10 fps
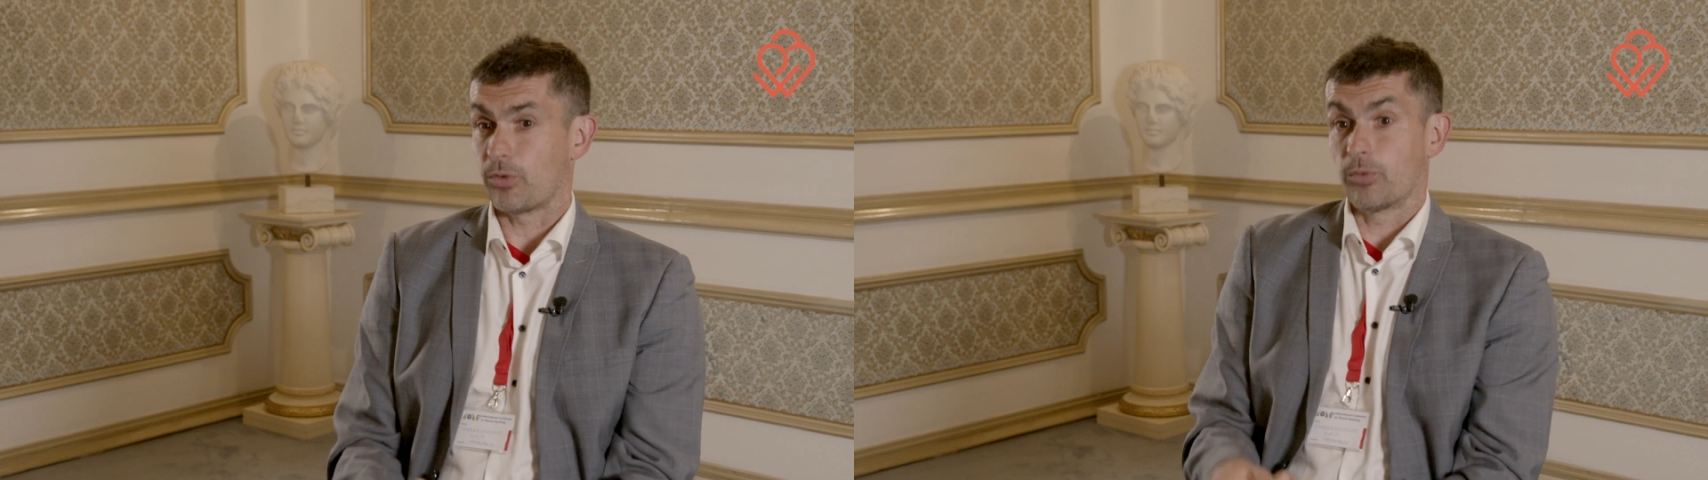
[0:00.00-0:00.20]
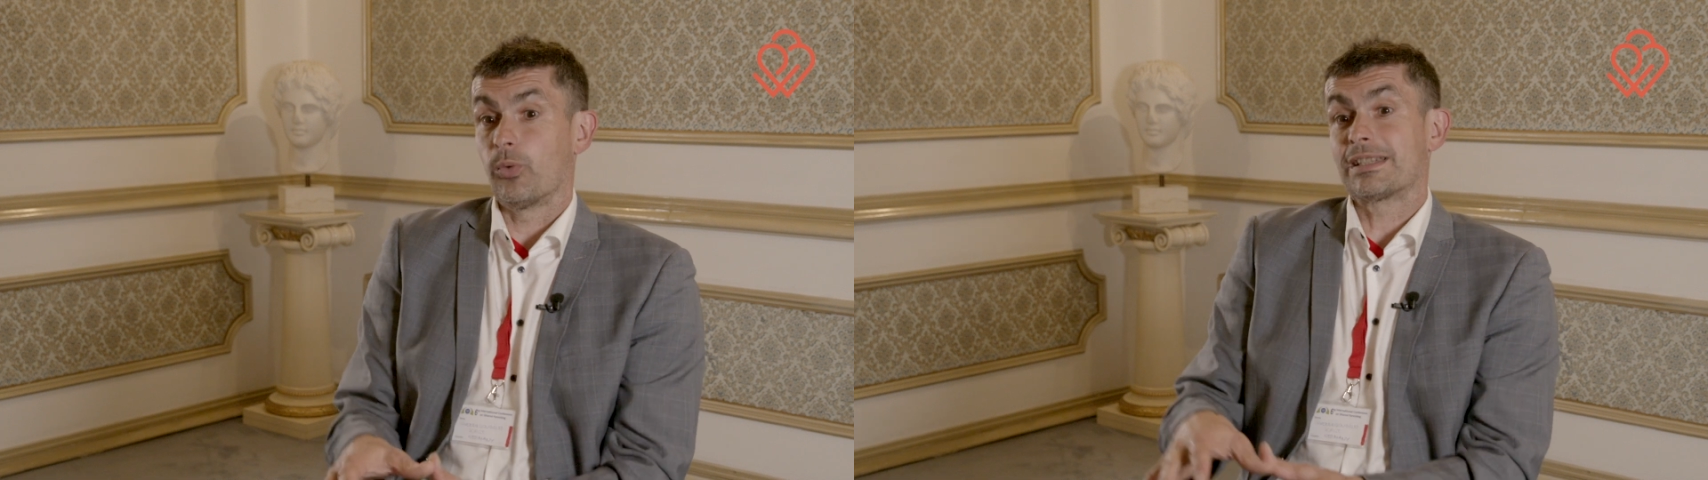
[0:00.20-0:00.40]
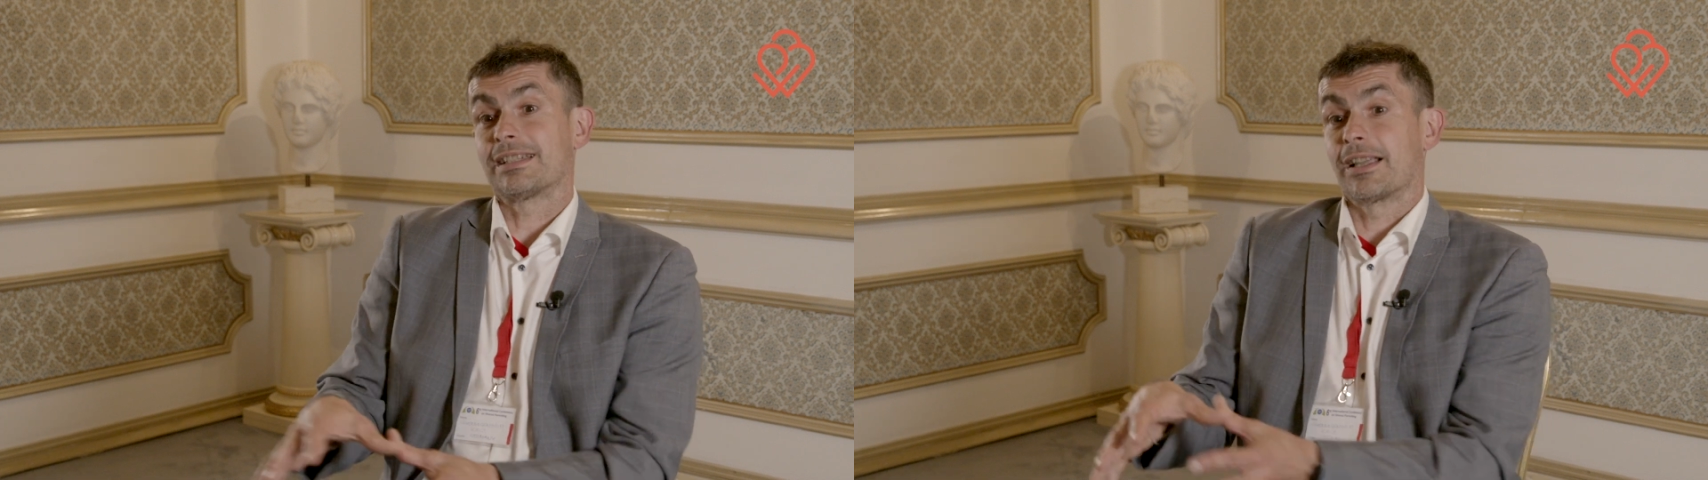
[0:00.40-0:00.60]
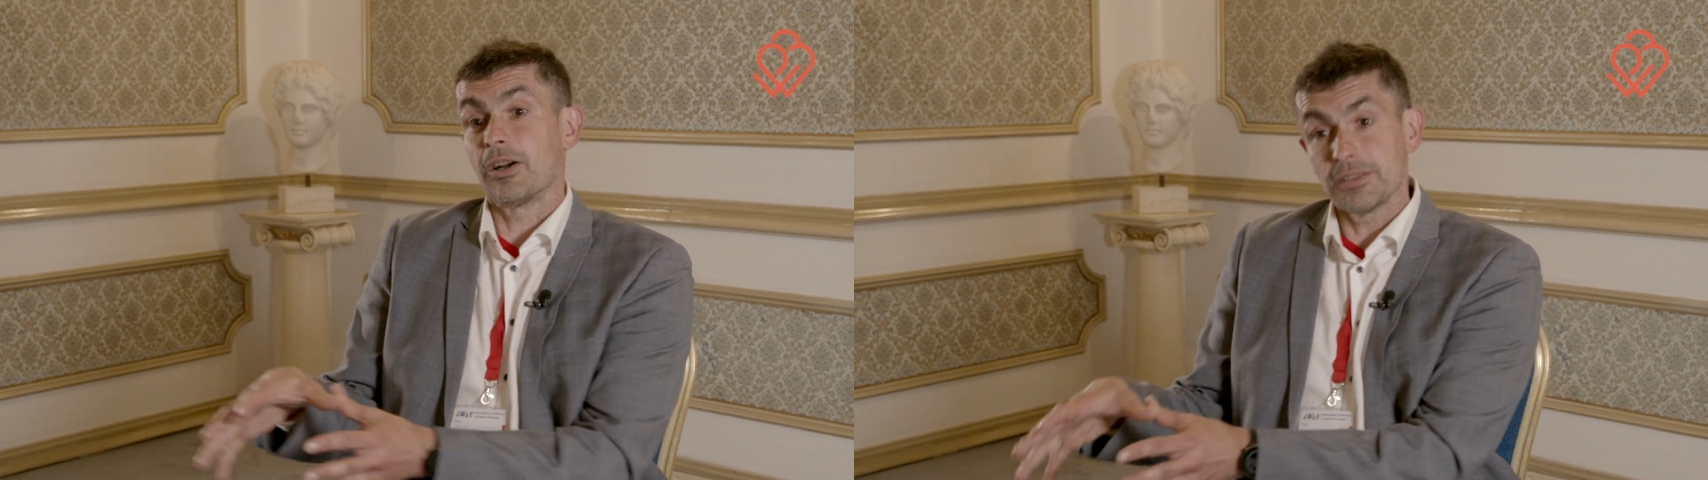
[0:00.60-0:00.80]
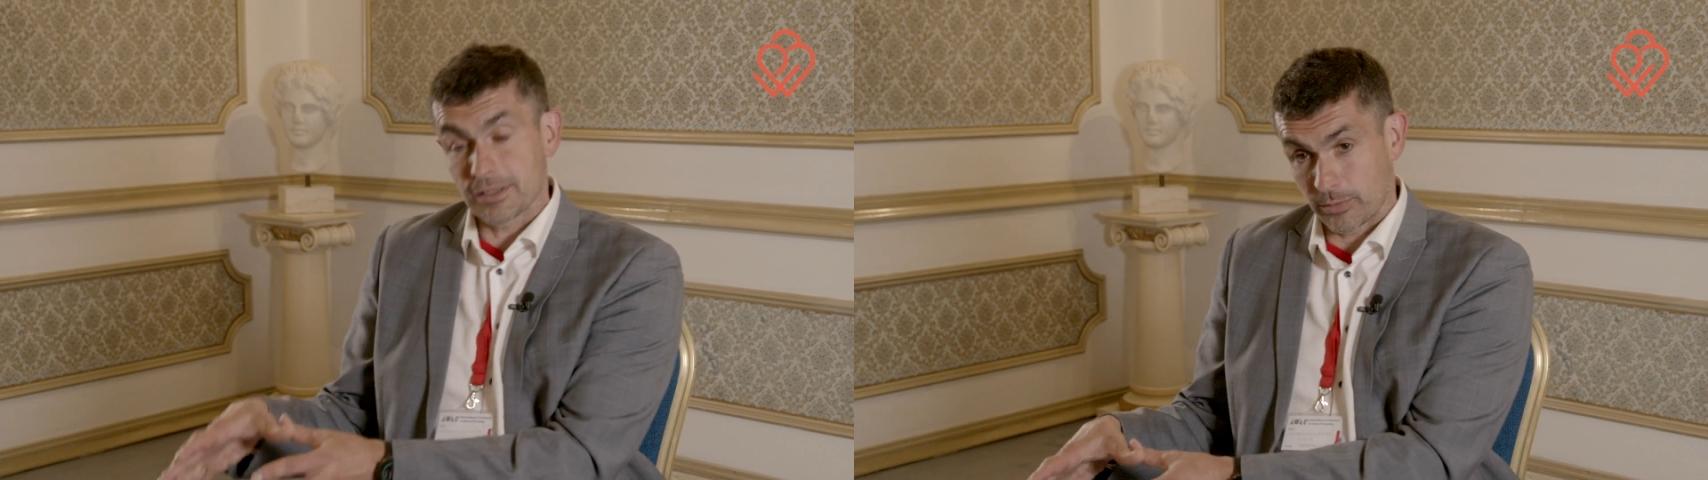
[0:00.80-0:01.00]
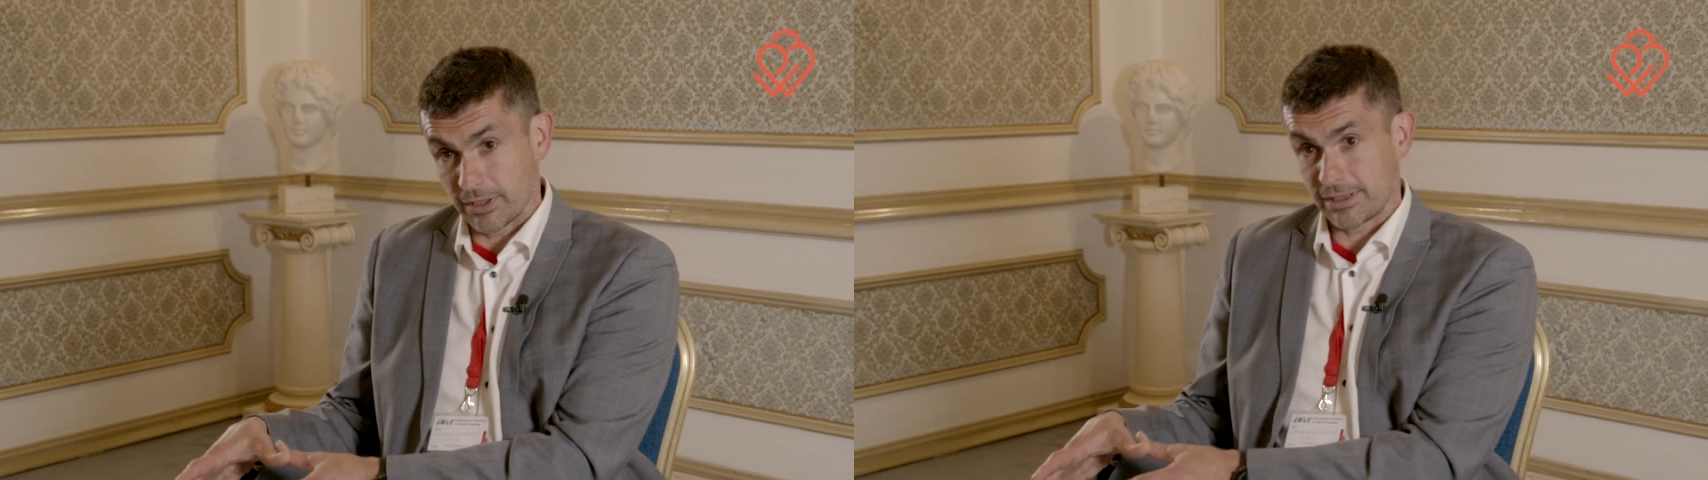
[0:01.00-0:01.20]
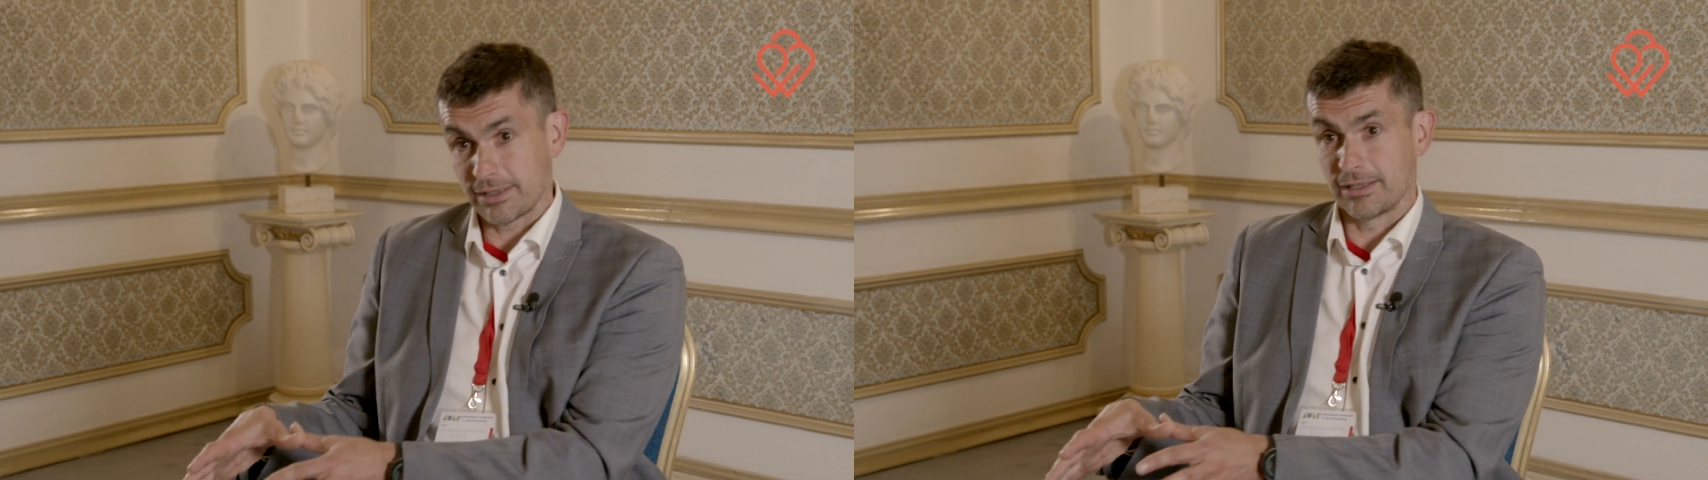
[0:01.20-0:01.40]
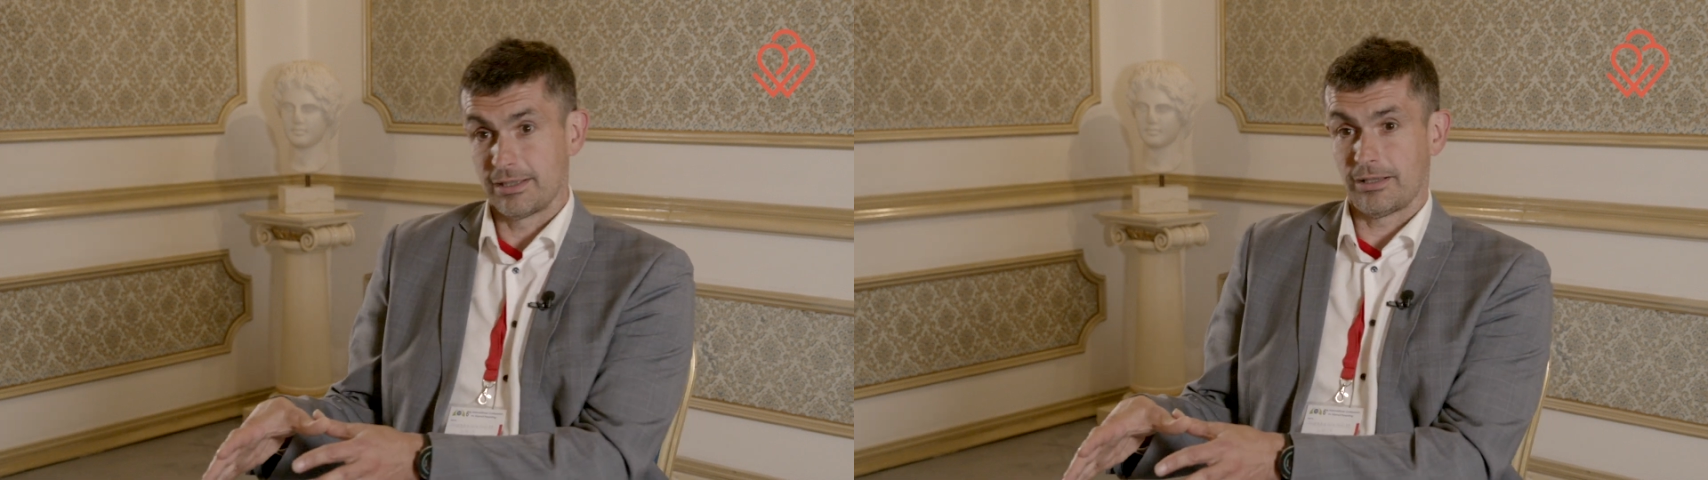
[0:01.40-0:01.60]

or what are the consequences